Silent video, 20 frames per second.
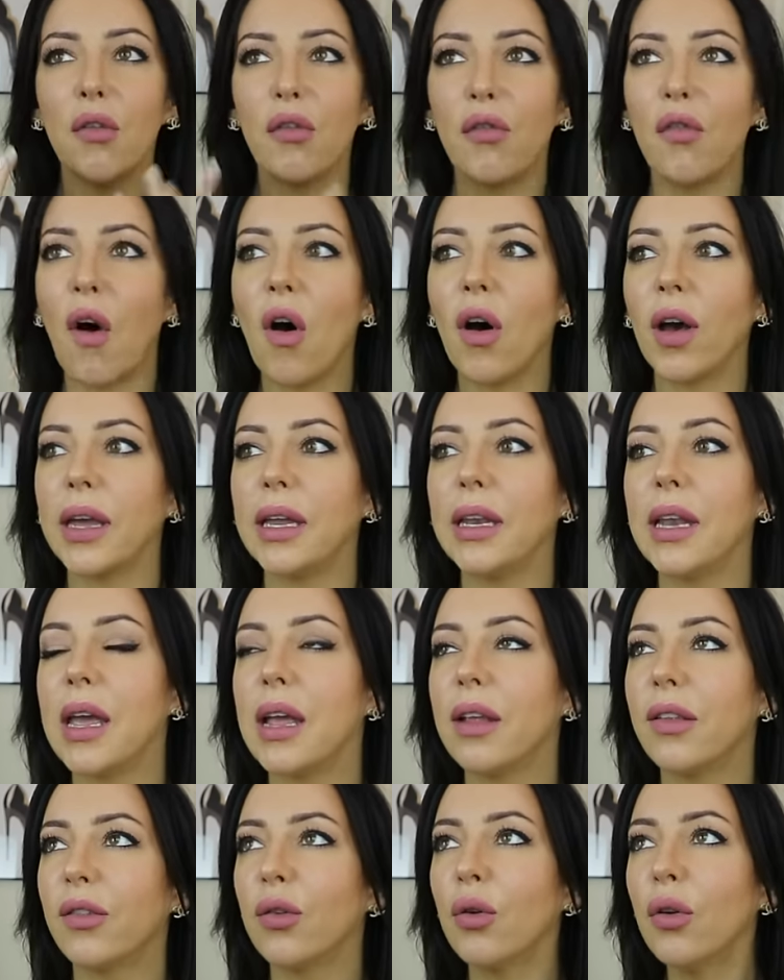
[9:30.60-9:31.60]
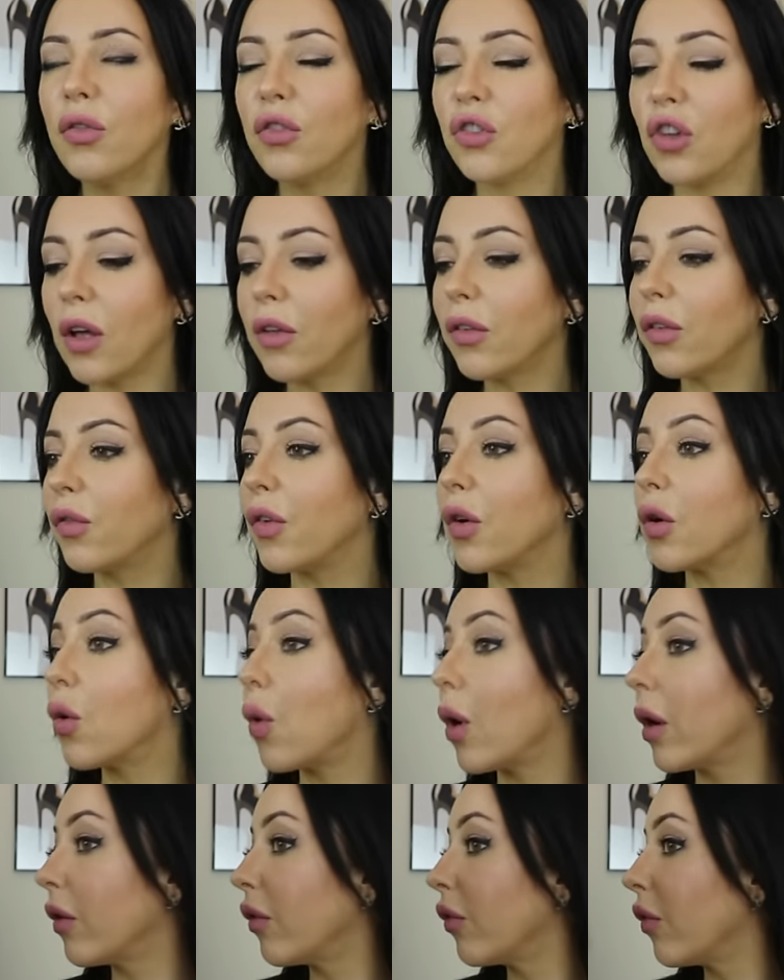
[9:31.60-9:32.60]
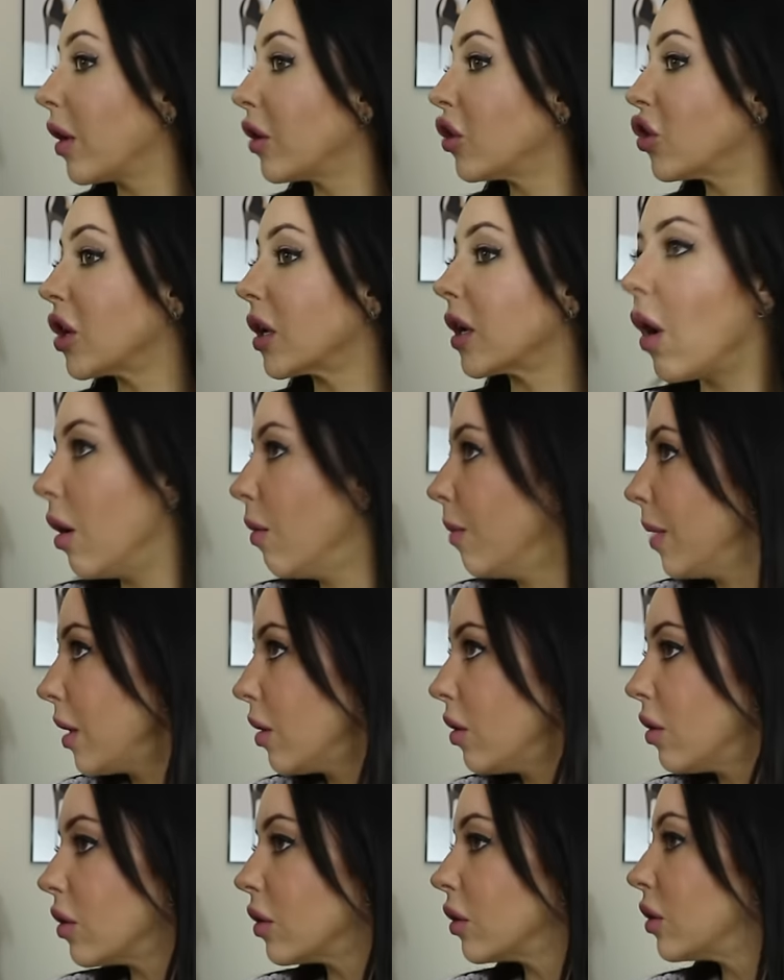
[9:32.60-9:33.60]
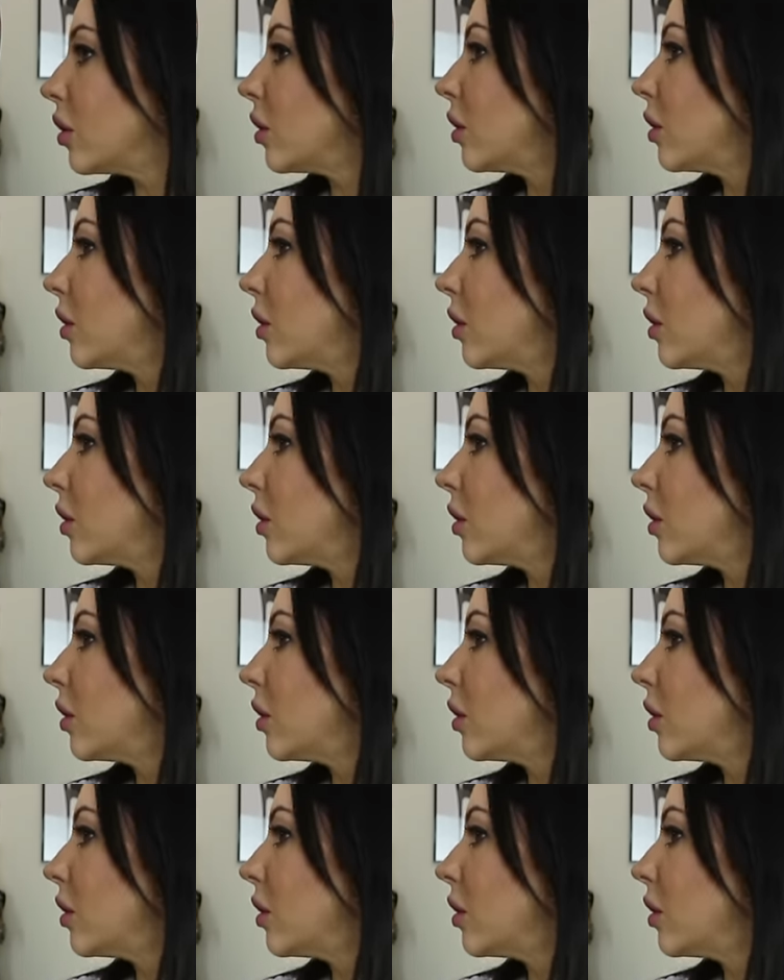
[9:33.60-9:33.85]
fine. It sort of does feel quite refreshing. Oh my God,